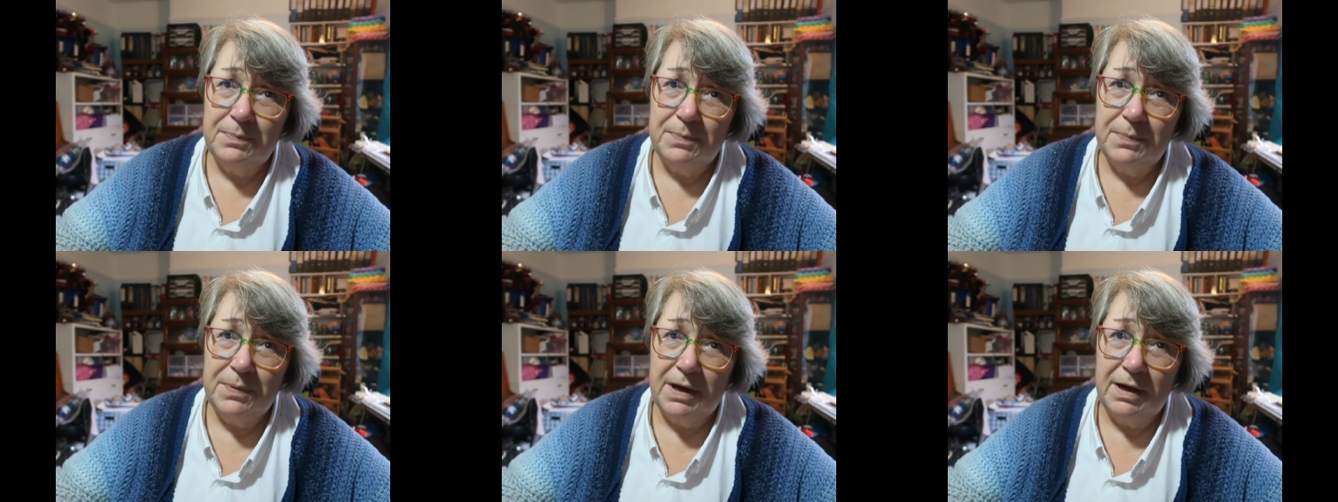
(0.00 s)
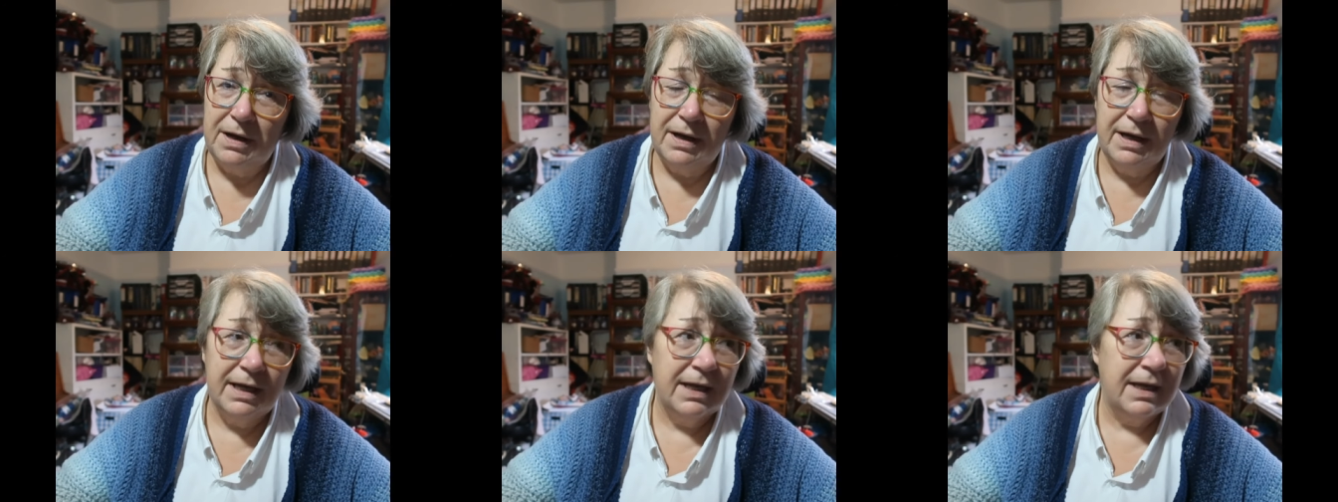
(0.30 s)

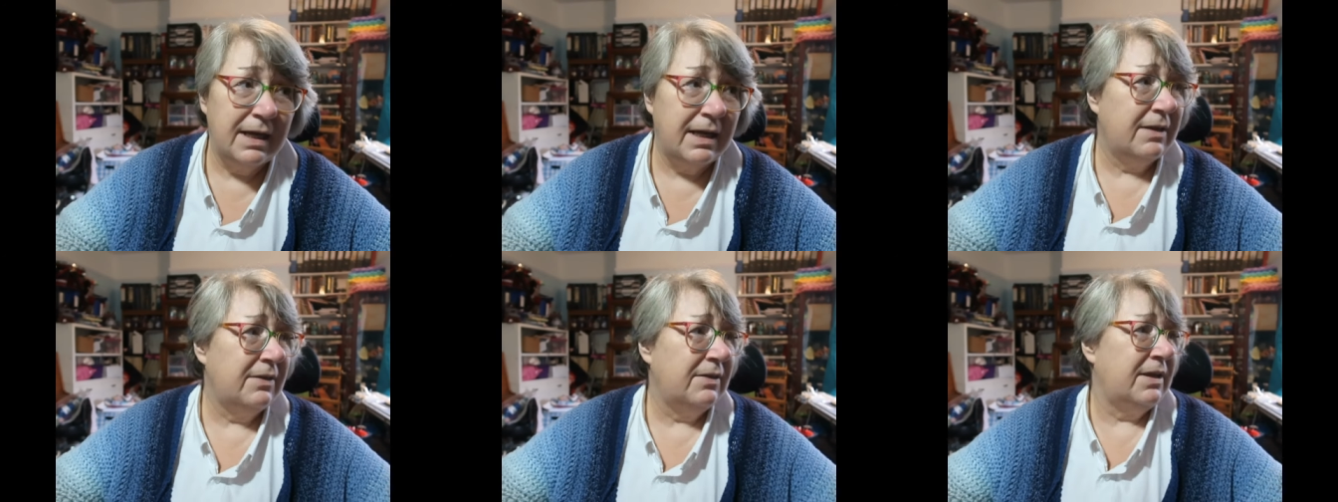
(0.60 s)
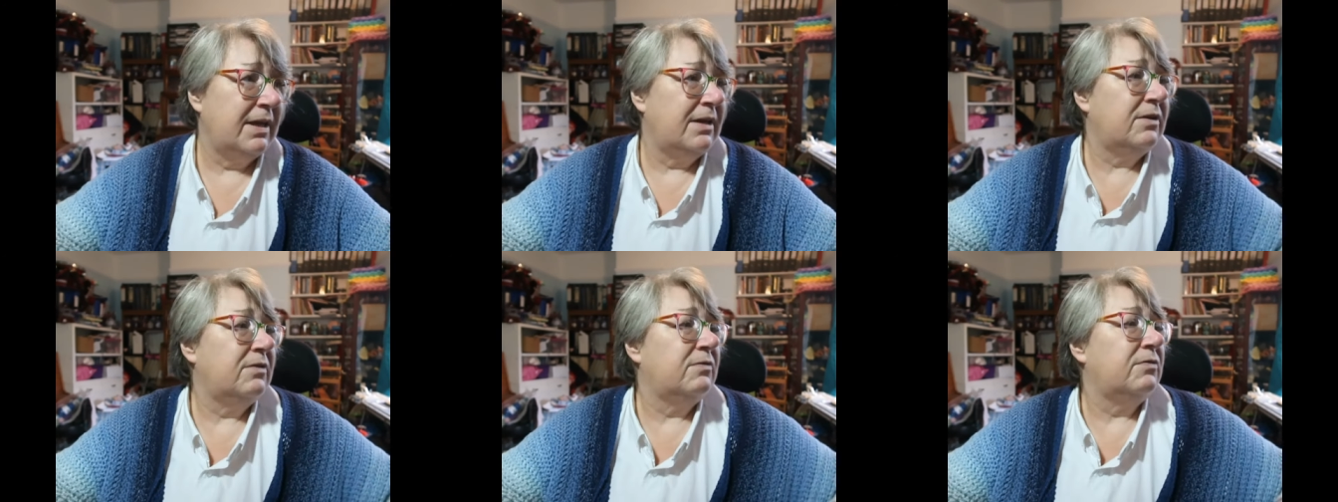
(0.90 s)
by
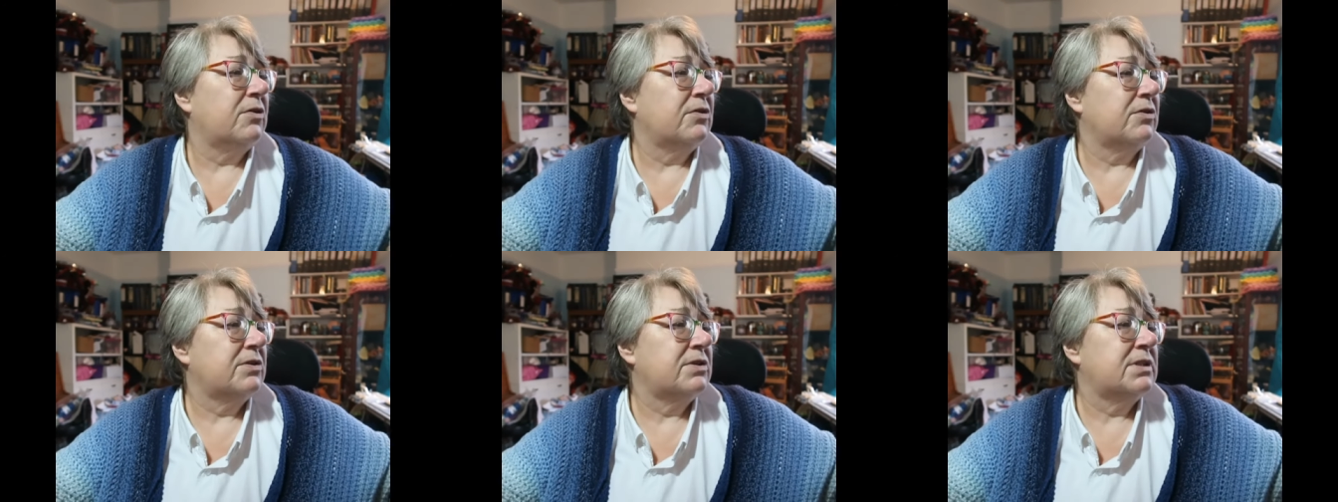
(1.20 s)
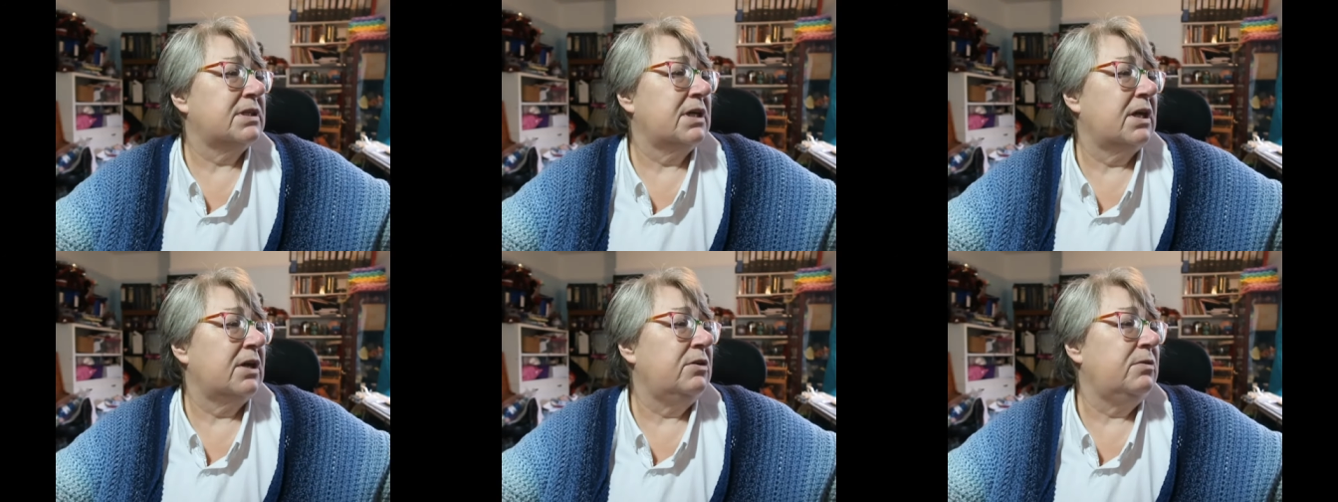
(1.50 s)
the end of
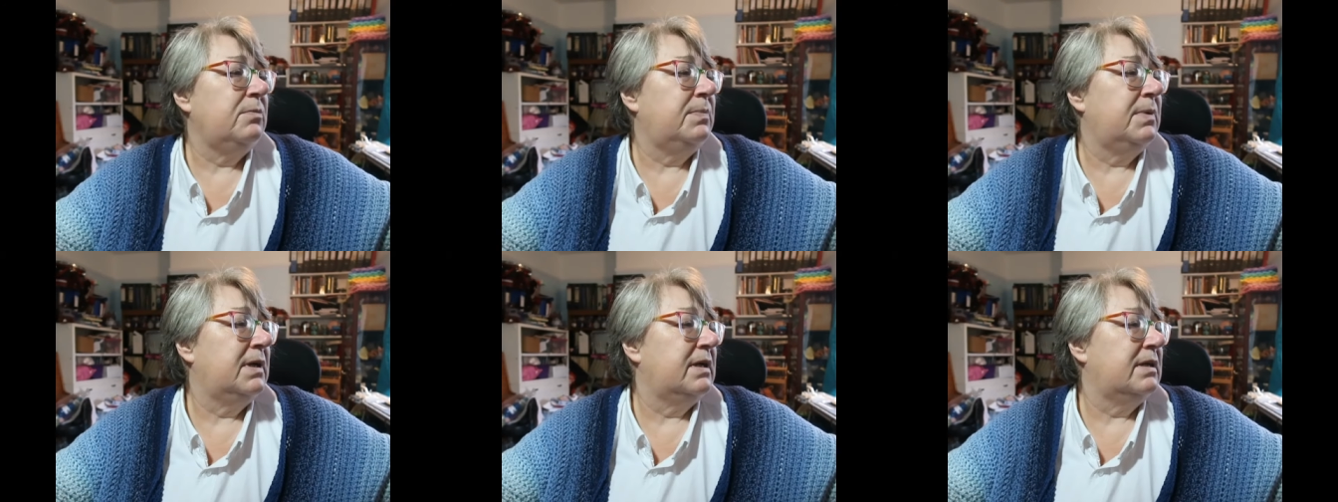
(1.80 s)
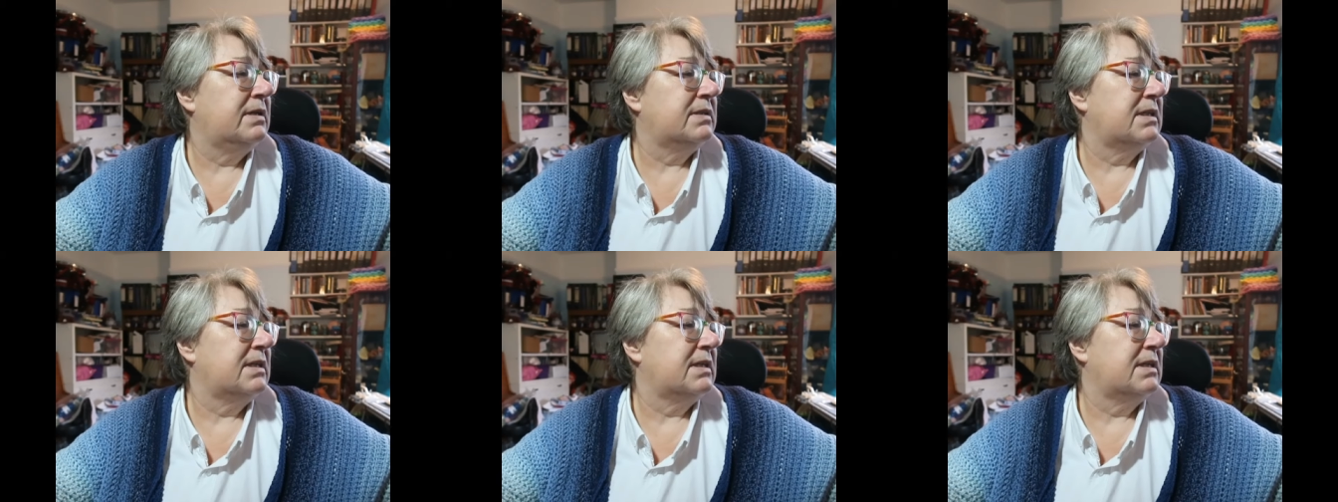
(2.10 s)
October,